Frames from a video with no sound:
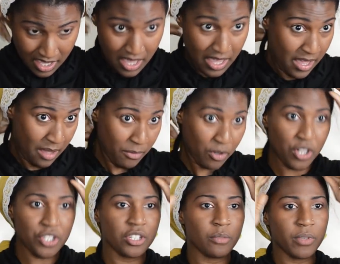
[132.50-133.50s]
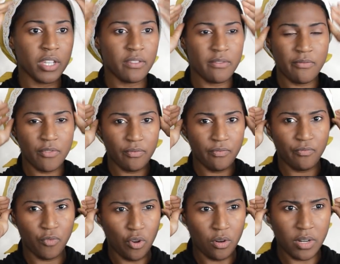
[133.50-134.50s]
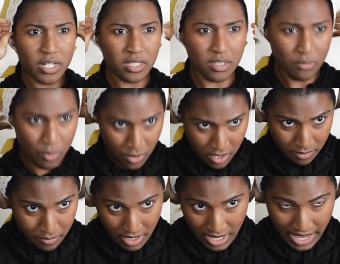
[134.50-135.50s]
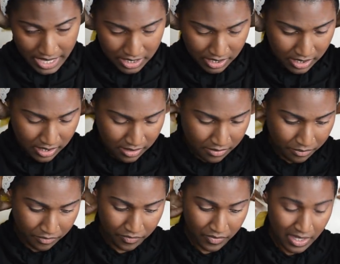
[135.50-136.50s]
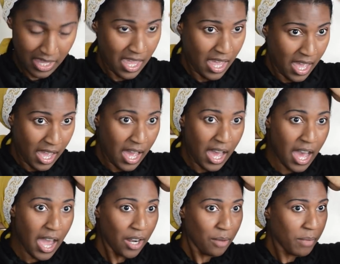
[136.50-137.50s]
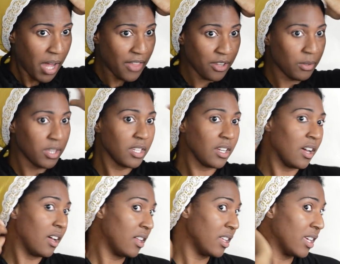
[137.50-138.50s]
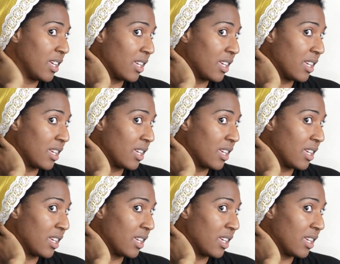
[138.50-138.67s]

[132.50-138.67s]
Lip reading: Of course you can bring it forward some more, but I don't bother with it all.